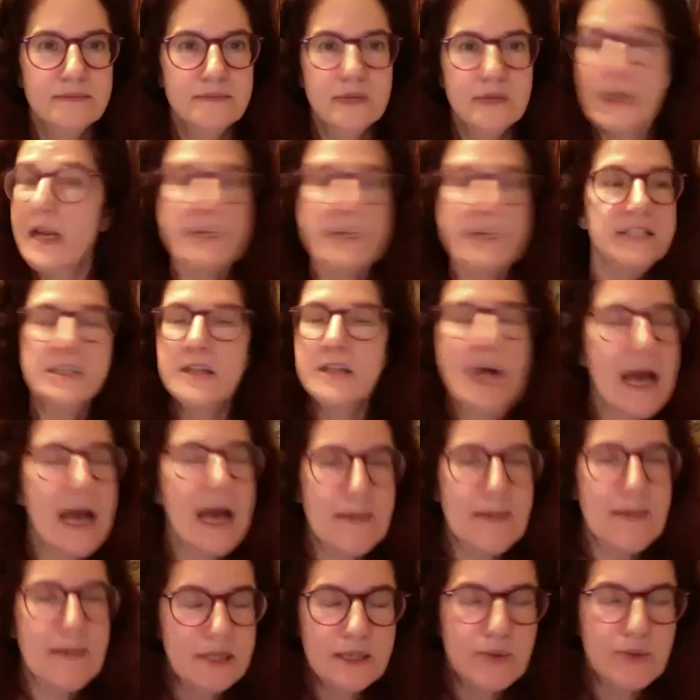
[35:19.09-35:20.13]
And I still
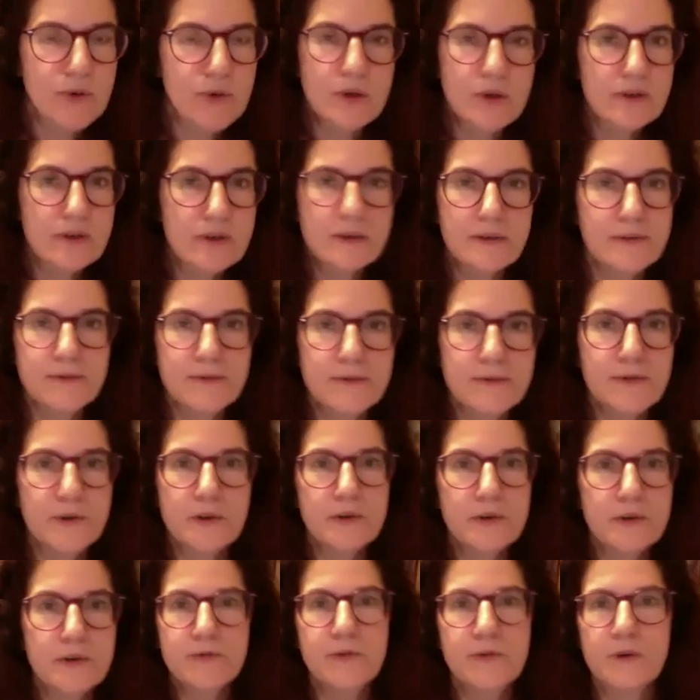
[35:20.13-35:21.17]
happily work
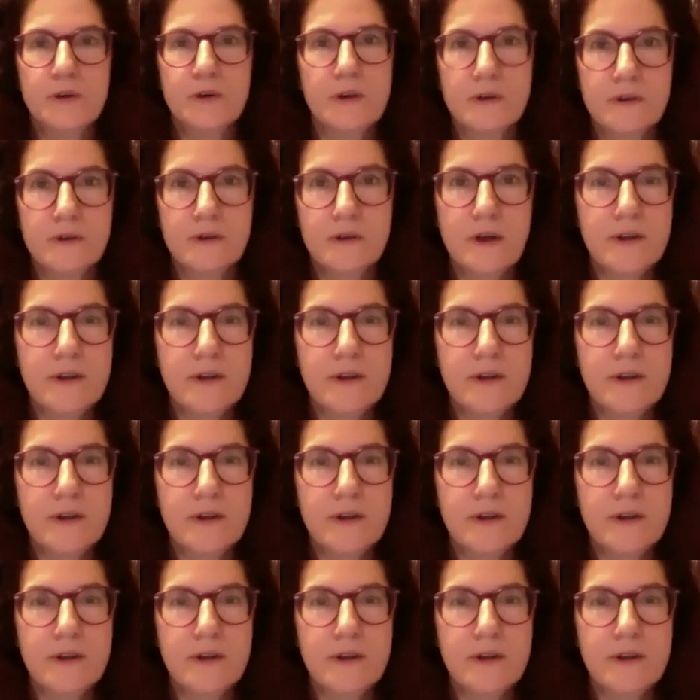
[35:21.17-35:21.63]
for